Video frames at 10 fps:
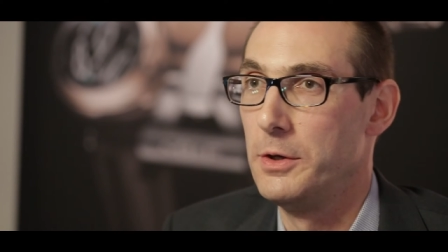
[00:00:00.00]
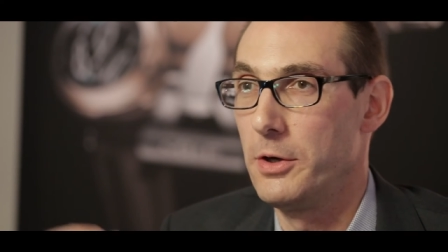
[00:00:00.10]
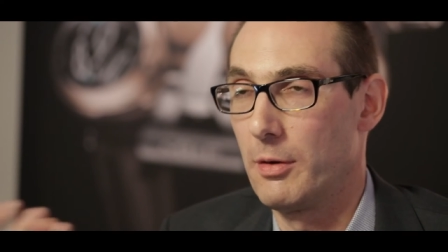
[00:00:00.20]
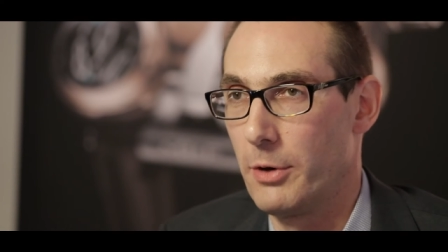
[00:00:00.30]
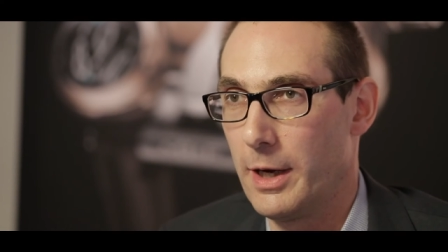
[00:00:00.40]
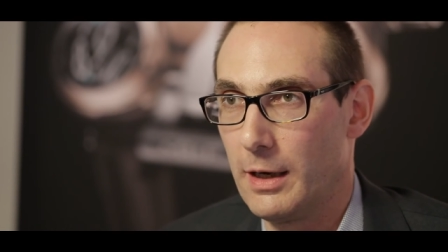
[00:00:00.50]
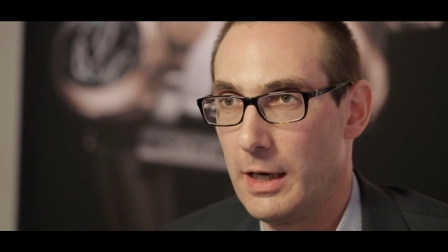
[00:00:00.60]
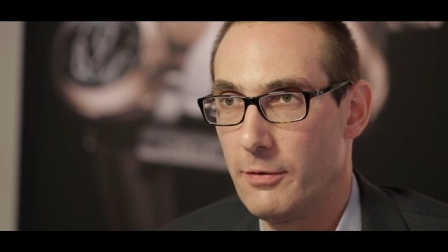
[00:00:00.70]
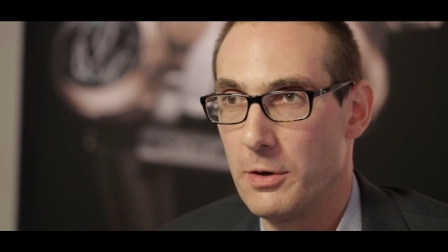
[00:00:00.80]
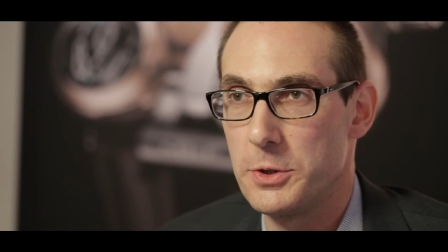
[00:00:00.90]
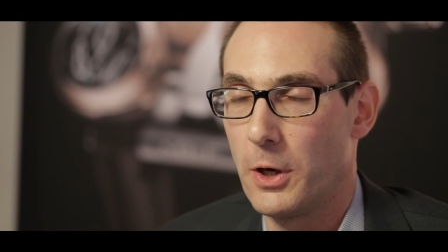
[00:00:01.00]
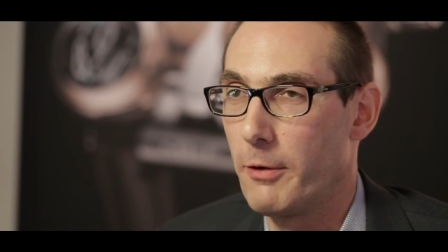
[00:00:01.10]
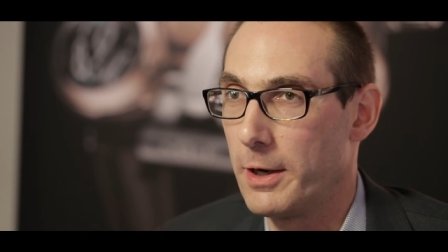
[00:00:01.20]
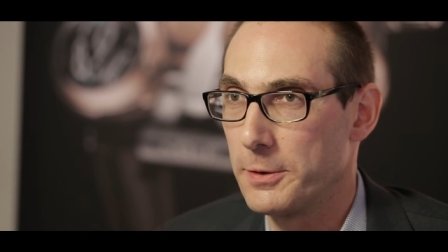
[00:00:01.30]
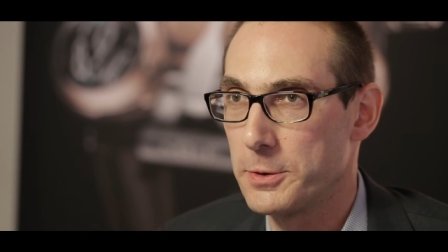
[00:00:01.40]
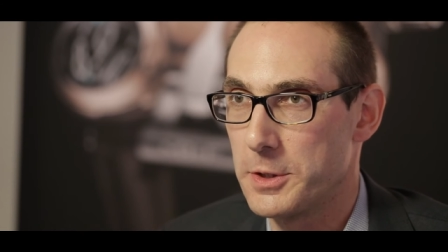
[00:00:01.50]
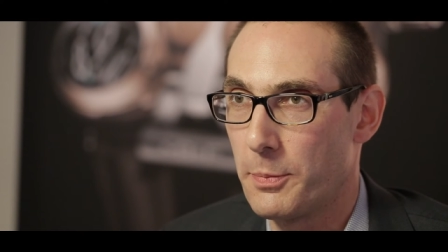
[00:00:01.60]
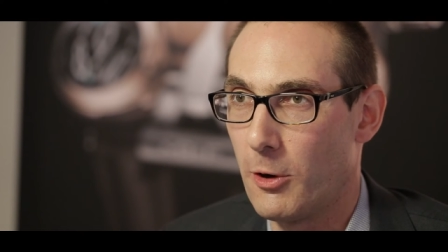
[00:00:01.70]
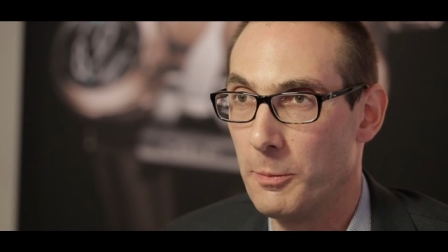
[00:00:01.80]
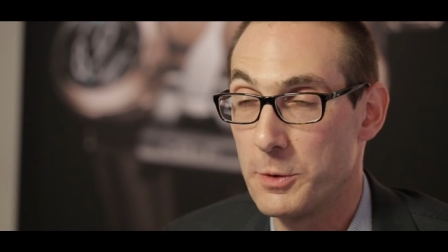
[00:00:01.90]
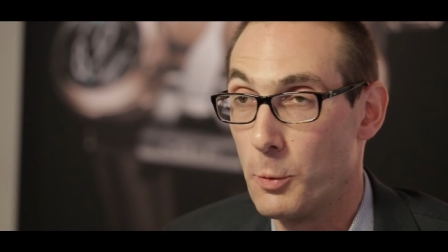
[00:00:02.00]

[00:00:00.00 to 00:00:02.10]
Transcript: you can break levers, you can create all sorts of problems.